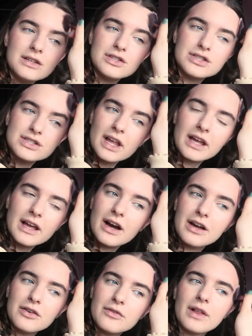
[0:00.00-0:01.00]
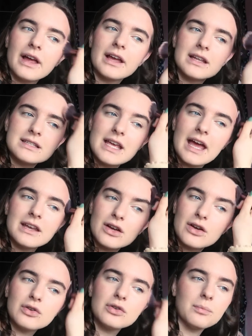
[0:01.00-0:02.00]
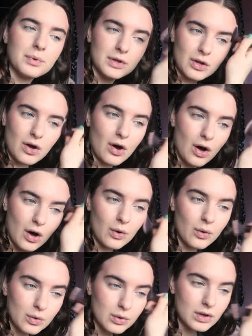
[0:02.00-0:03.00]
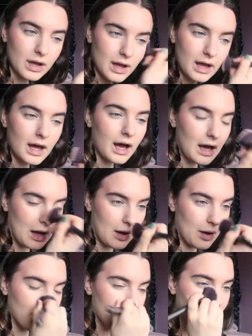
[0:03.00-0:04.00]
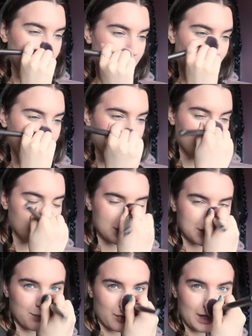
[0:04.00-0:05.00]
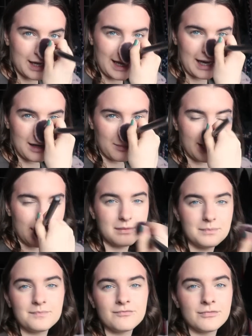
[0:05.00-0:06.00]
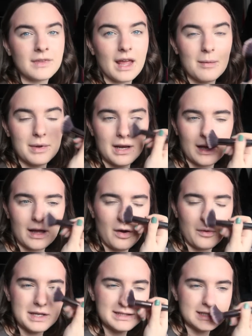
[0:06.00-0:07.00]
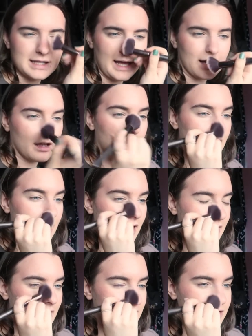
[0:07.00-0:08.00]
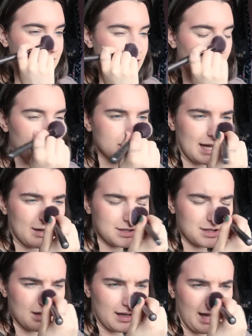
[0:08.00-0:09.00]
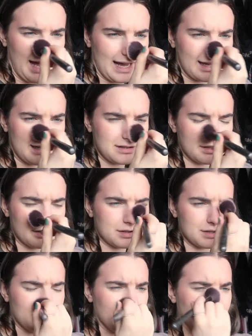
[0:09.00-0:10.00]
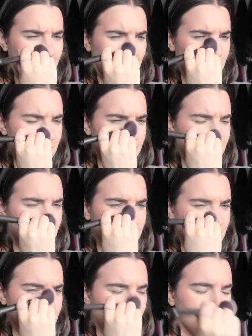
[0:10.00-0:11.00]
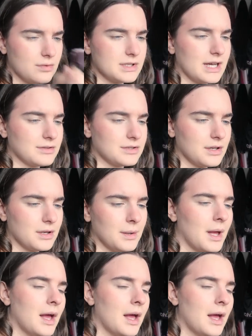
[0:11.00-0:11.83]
just like a kind of like technical plot hole, they would just bring Caleb in and be like, oh, he's a tech guy, like he just knows how to hack into security cameras, and he just knows how to